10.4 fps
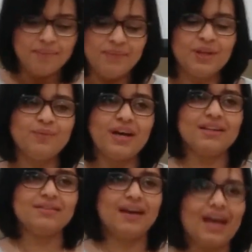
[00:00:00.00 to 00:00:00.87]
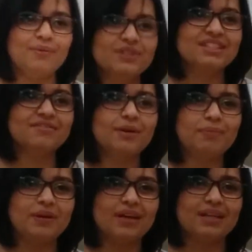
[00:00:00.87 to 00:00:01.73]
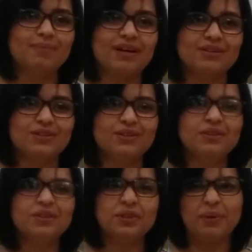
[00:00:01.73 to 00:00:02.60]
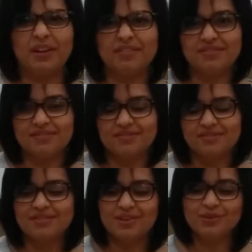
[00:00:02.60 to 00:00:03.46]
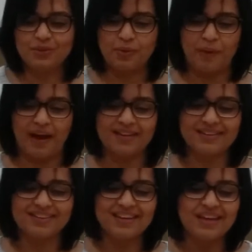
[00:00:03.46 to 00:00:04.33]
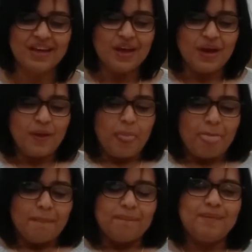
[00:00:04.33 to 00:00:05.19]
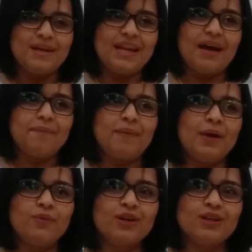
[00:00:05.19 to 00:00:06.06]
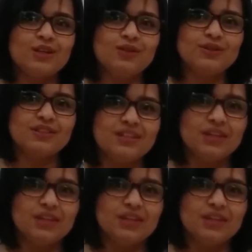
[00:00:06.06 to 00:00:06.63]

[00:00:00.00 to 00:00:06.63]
Meanwhile, I would give up at about 12. Not so bad. But my work looked